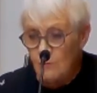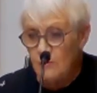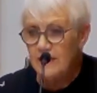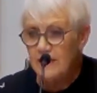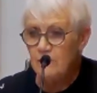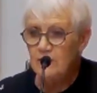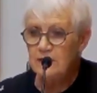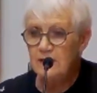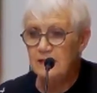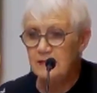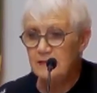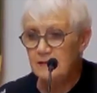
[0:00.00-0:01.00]
What they
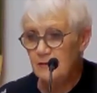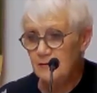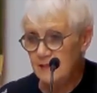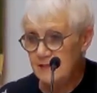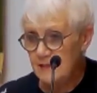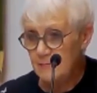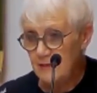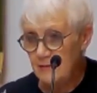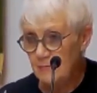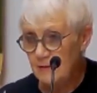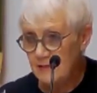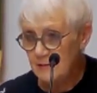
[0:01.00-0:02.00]
wanted to
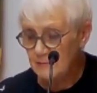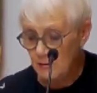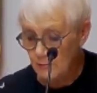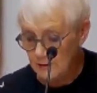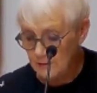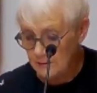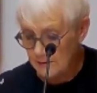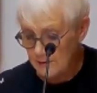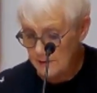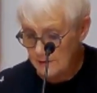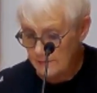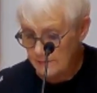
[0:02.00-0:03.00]
exhibit were some
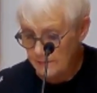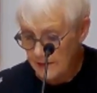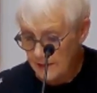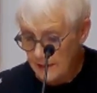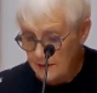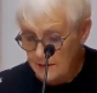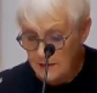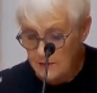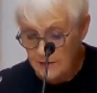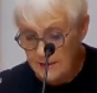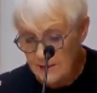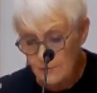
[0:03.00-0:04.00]
quilts. Now,
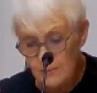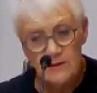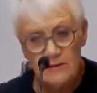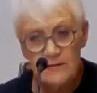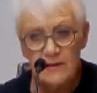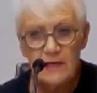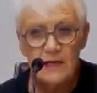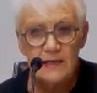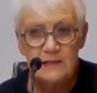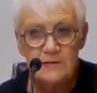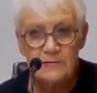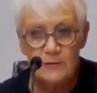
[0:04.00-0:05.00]
these were not the
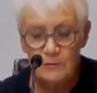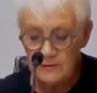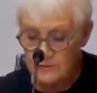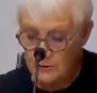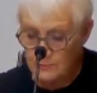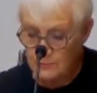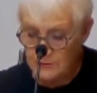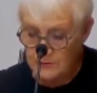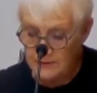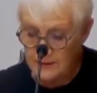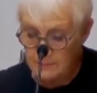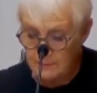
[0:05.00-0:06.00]
kind of quilt you put
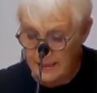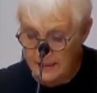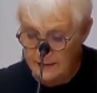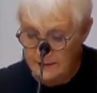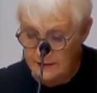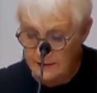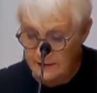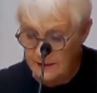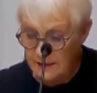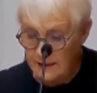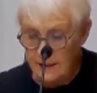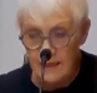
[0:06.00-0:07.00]
on a bed,
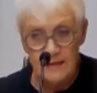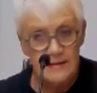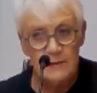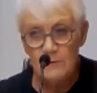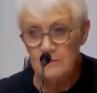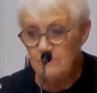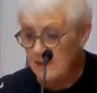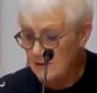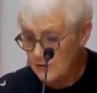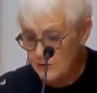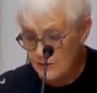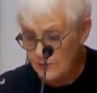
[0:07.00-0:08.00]
and they were
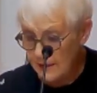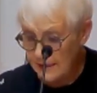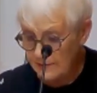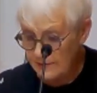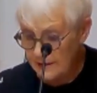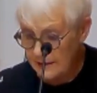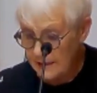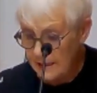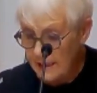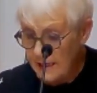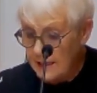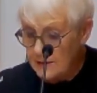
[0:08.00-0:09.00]
much too heavy
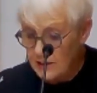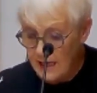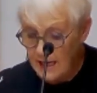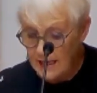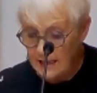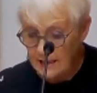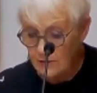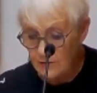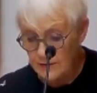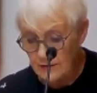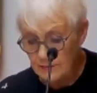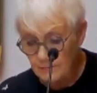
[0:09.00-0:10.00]
to hang
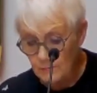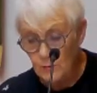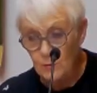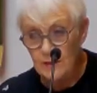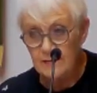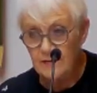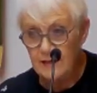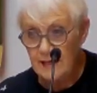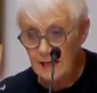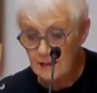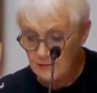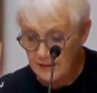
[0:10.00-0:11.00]
on the wall in the
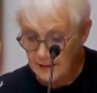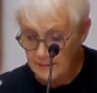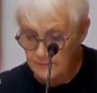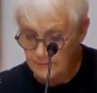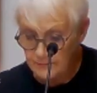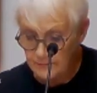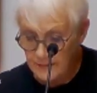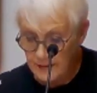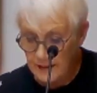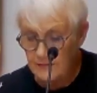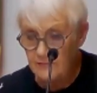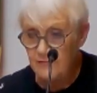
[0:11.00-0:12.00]
gallery.
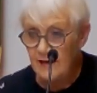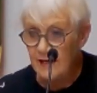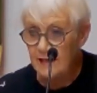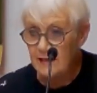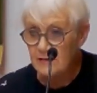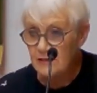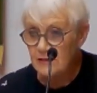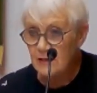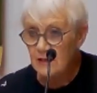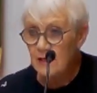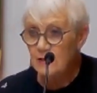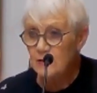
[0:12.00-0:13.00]
In fact,
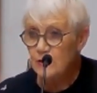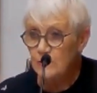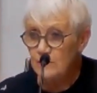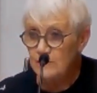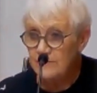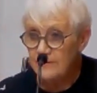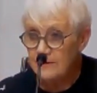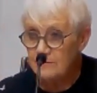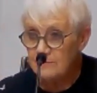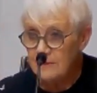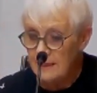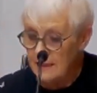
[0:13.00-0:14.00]
2 of
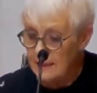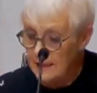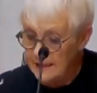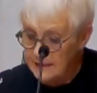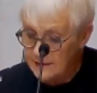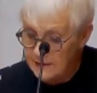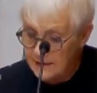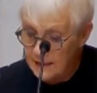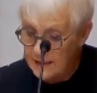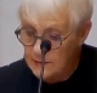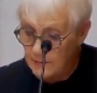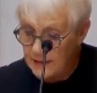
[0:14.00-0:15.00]
them, laid
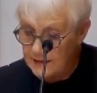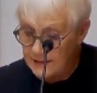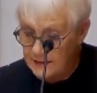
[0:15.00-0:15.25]
side by